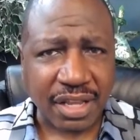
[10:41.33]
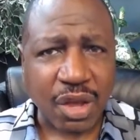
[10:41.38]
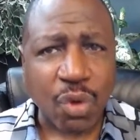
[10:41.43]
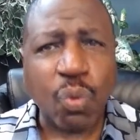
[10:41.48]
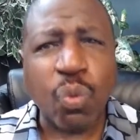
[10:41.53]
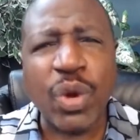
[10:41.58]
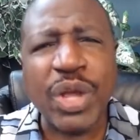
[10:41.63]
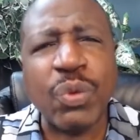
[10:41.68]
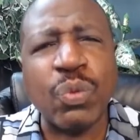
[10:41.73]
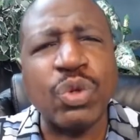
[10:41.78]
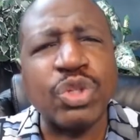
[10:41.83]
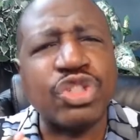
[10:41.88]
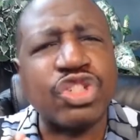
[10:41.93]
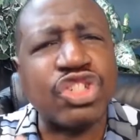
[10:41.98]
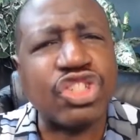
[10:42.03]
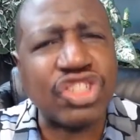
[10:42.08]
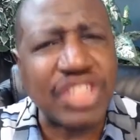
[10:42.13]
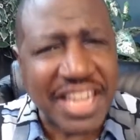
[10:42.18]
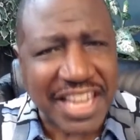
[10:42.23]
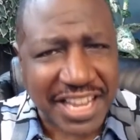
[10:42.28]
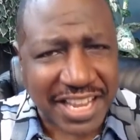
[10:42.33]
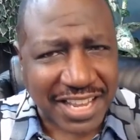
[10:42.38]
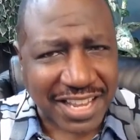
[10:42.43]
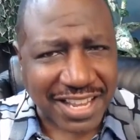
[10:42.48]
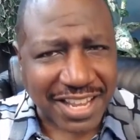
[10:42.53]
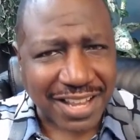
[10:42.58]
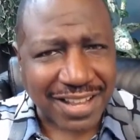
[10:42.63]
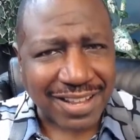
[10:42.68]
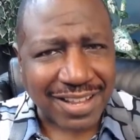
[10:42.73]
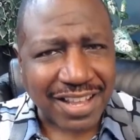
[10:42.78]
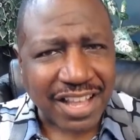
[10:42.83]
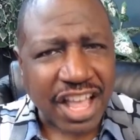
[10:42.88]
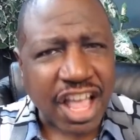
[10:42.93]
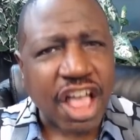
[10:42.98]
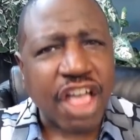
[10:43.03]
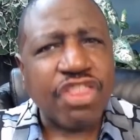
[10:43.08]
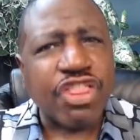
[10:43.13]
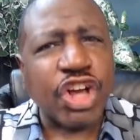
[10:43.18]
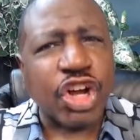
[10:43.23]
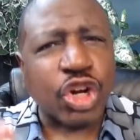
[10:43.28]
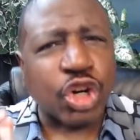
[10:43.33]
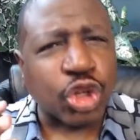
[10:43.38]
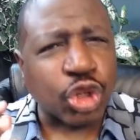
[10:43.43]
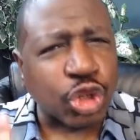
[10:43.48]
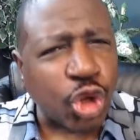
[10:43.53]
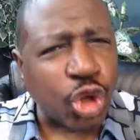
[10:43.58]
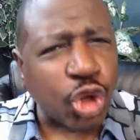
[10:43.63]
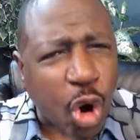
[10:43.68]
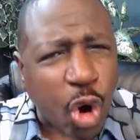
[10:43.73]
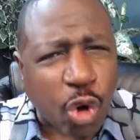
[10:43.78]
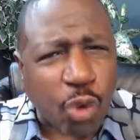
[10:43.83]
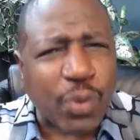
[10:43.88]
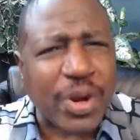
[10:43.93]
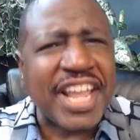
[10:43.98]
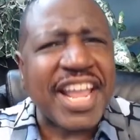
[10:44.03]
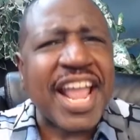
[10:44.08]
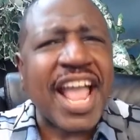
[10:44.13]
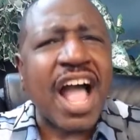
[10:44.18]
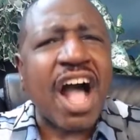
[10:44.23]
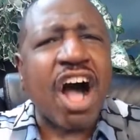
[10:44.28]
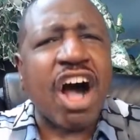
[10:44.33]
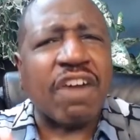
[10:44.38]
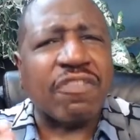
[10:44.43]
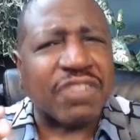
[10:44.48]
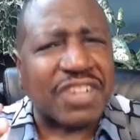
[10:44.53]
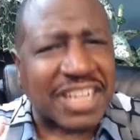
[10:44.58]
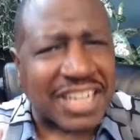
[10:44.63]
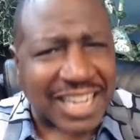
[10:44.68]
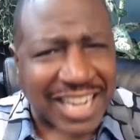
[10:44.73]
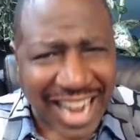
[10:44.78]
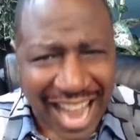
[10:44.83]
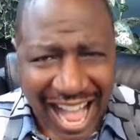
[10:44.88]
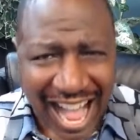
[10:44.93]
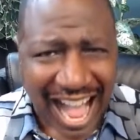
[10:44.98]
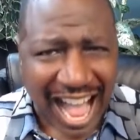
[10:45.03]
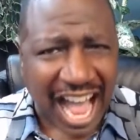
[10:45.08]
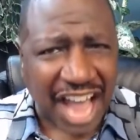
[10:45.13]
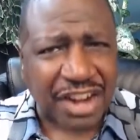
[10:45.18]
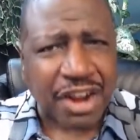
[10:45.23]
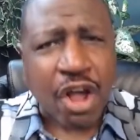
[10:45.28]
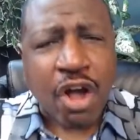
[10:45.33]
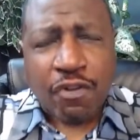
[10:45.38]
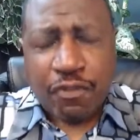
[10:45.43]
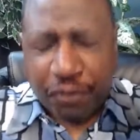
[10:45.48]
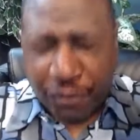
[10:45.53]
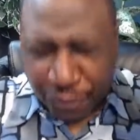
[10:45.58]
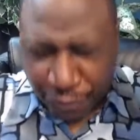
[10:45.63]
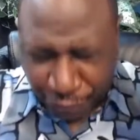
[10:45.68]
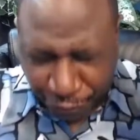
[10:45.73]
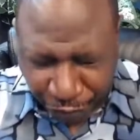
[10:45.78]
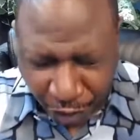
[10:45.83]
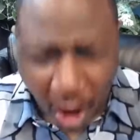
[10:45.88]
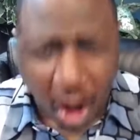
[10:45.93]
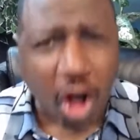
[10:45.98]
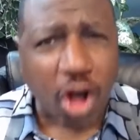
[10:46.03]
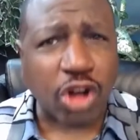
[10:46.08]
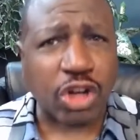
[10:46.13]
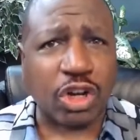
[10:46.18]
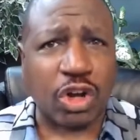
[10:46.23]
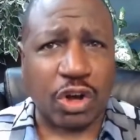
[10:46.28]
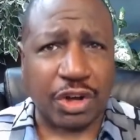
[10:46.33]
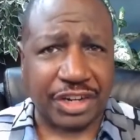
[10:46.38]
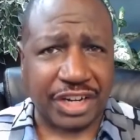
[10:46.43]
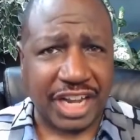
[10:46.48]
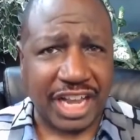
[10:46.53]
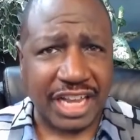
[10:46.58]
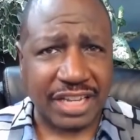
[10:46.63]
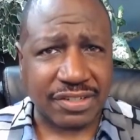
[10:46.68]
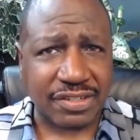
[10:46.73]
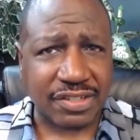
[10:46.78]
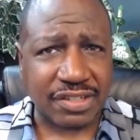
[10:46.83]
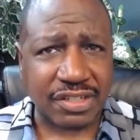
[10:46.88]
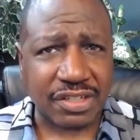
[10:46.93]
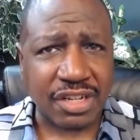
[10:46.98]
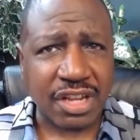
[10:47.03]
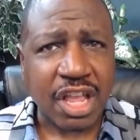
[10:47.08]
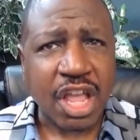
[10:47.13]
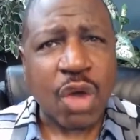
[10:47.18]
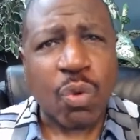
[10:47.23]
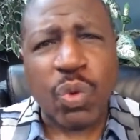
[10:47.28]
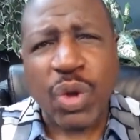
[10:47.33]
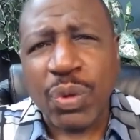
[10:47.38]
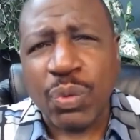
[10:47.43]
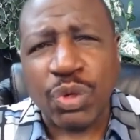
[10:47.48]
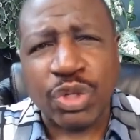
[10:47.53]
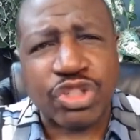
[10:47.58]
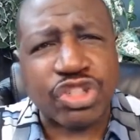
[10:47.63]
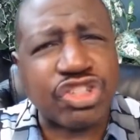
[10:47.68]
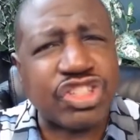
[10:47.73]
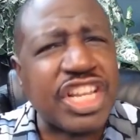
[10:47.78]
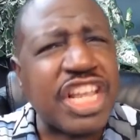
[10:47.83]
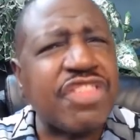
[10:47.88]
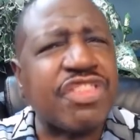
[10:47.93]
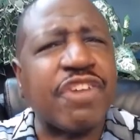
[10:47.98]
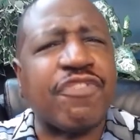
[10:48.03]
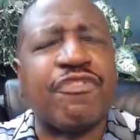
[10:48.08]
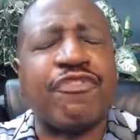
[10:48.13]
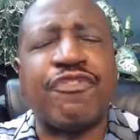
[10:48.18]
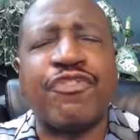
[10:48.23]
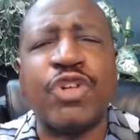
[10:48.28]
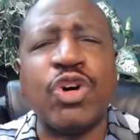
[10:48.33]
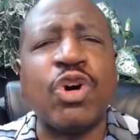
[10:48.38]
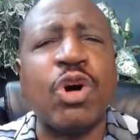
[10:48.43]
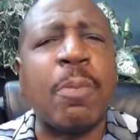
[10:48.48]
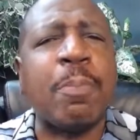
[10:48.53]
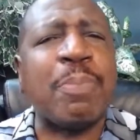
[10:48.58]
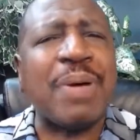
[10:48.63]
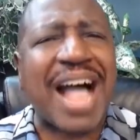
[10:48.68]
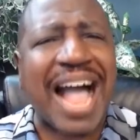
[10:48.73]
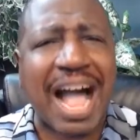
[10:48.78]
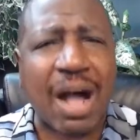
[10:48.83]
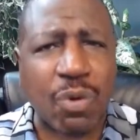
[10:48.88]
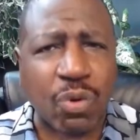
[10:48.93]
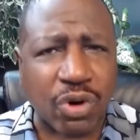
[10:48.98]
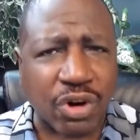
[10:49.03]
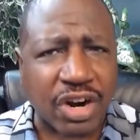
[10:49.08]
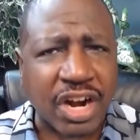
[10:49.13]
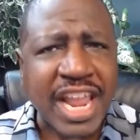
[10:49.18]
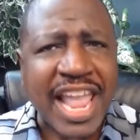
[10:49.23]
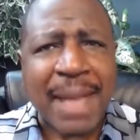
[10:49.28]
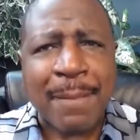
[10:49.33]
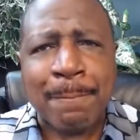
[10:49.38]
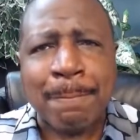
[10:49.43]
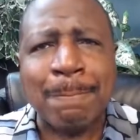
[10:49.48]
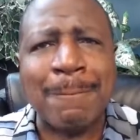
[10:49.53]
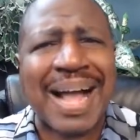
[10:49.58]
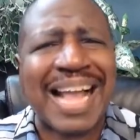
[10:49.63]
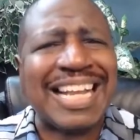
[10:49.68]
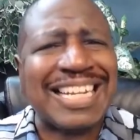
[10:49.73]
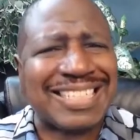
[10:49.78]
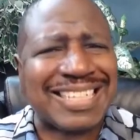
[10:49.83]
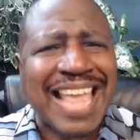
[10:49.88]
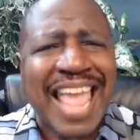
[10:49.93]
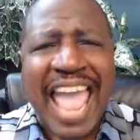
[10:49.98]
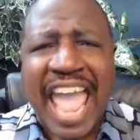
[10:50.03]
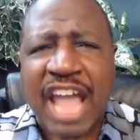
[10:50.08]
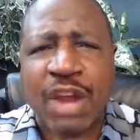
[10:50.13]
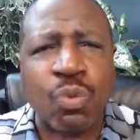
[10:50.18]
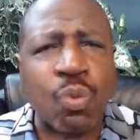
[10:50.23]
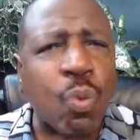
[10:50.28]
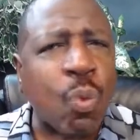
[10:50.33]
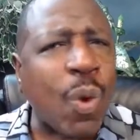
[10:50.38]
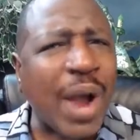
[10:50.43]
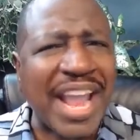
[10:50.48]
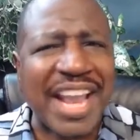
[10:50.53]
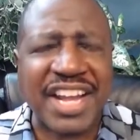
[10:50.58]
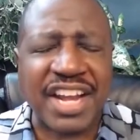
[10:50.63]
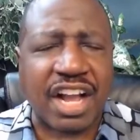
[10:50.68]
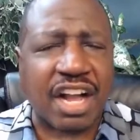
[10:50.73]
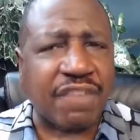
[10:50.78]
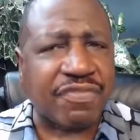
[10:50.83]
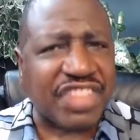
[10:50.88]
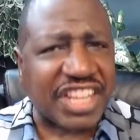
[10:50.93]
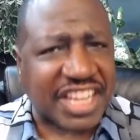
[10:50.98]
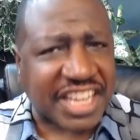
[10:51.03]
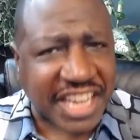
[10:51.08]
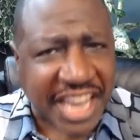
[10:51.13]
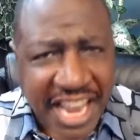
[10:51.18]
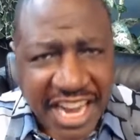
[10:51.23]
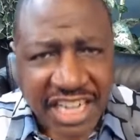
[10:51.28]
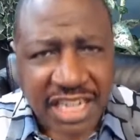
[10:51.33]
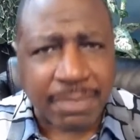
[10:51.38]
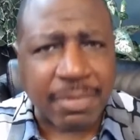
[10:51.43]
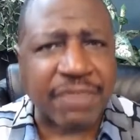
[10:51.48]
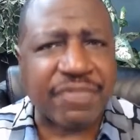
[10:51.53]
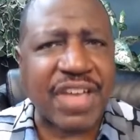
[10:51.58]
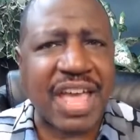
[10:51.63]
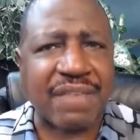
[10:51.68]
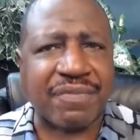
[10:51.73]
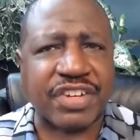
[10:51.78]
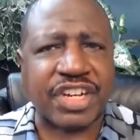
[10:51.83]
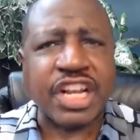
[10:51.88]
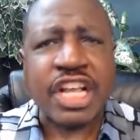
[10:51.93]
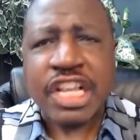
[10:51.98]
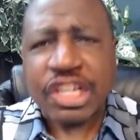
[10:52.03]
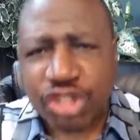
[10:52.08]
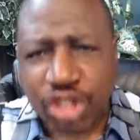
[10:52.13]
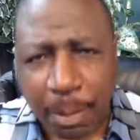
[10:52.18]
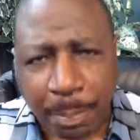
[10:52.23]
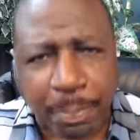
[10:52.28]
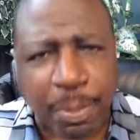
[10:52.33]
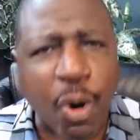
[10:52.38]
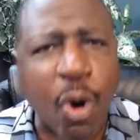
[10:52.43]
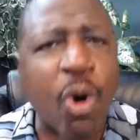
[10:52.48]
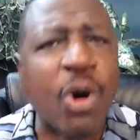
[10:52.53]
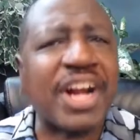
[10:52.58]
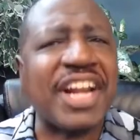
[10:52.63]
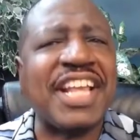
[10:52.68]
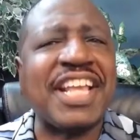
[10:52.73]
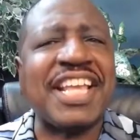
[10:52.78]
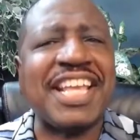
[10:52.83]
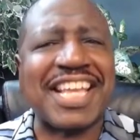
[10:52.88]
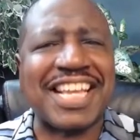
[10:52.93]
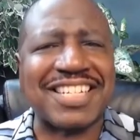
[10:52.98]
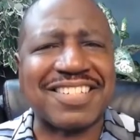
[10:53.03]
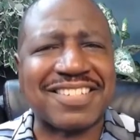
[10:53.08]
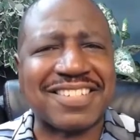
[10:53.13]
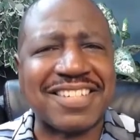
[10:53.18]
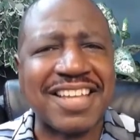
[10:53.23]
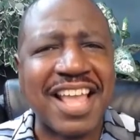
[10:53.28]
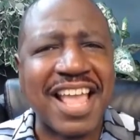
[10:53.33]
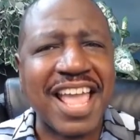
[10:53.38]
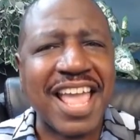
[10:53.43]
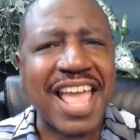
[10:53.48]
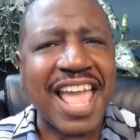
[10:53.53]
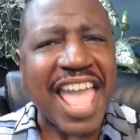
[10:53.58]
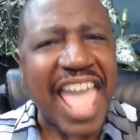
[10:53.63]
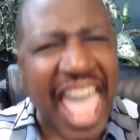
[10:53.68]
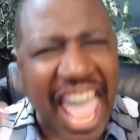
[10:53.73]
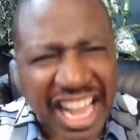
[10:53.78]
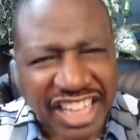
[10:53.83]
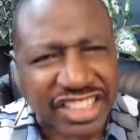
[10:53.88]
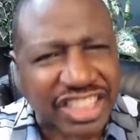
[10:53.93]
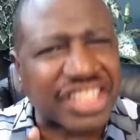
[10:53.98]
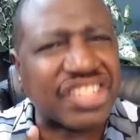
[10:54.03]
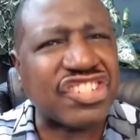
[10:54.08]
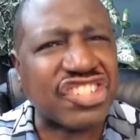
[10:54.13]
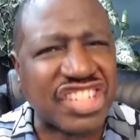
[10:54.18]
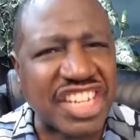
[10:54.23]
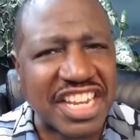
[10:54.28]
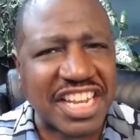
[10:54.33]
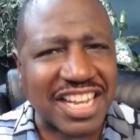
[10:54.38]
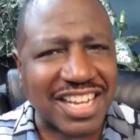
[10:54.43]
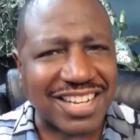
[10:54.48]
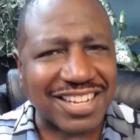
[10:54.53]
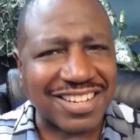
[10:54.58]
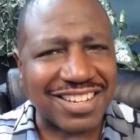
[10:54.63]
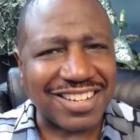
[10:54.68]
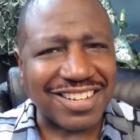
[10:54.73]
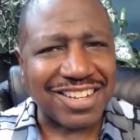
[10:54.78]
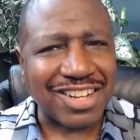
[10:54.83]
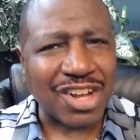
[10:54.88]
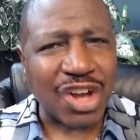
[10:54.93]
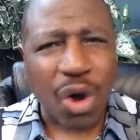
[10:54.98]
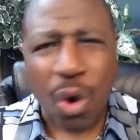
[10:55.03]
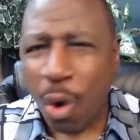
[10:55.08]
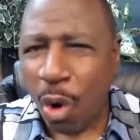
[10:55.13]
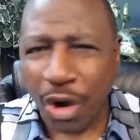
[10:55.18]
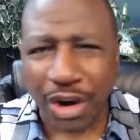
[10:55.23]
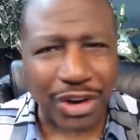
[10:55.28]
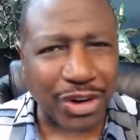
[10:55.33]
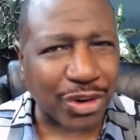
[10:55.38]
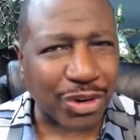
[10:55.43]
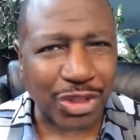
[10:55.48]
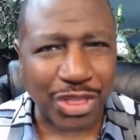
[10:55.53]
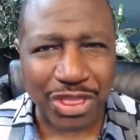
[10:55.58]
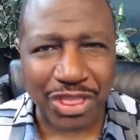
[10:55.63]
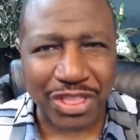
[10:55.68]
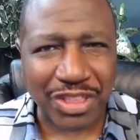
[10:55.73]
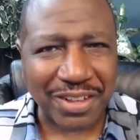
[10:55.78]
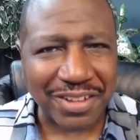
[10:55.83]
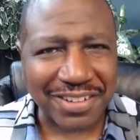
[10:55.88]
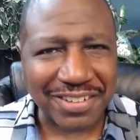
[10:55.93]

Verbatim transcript: We will see the glory of God fall on us. We will see the full power, might, and weight of the kingdom of heaven supporting its Ekklesia on earth.